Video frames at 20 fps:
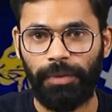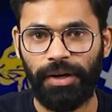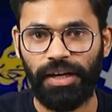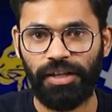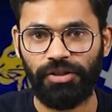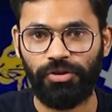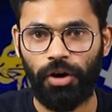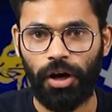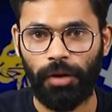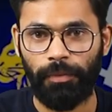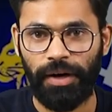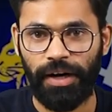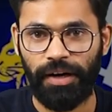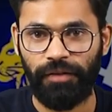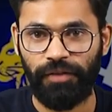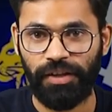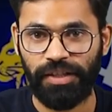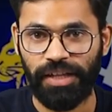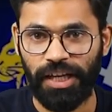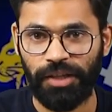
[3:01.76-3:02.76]
British
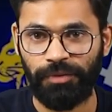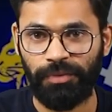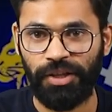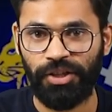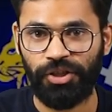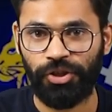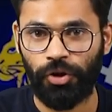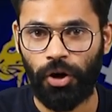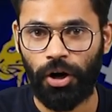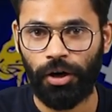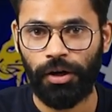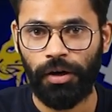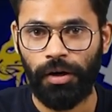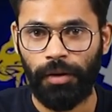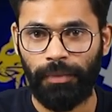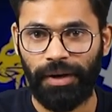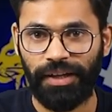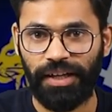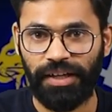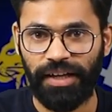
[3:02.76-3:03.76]
government, which has been shocked
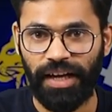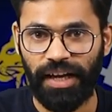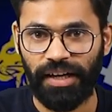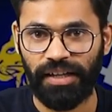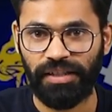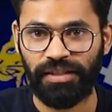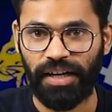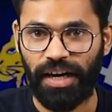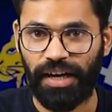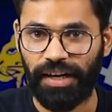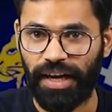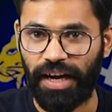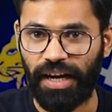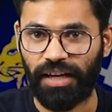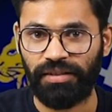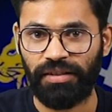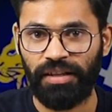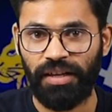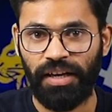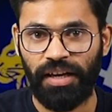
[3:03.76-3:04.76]
by the terrorist
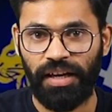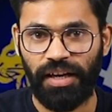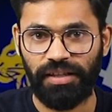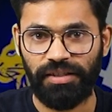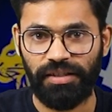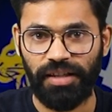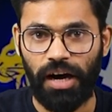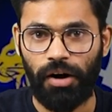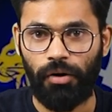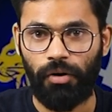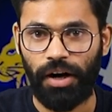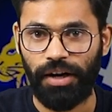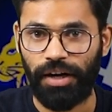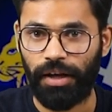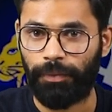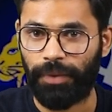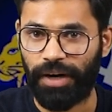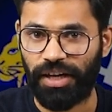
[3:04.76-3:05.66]
attacks, is now under